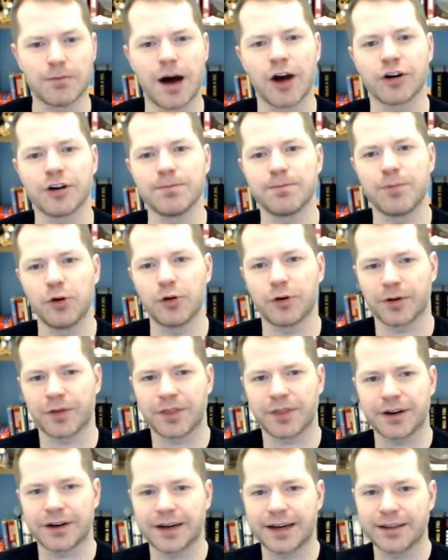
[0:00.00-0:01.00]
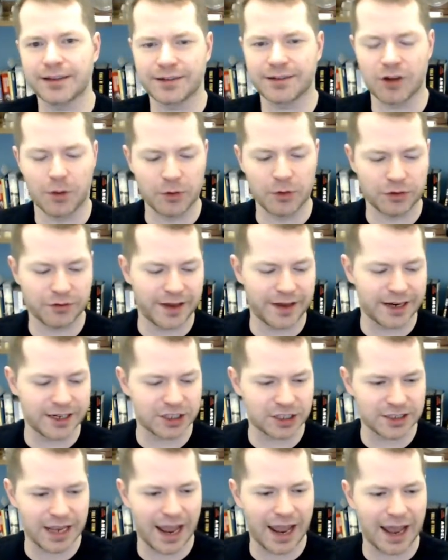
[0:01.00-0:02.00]
Modern Poker Theory. That's almost
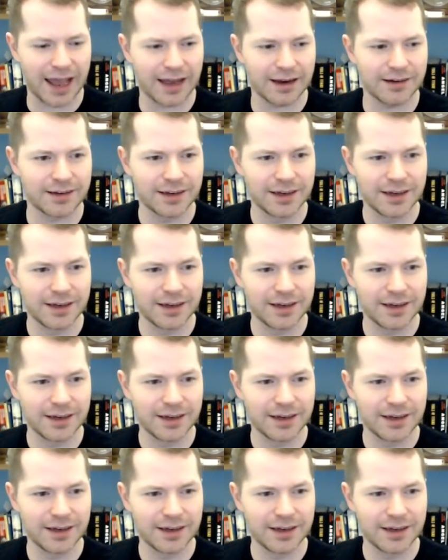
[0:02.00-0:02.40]
finished and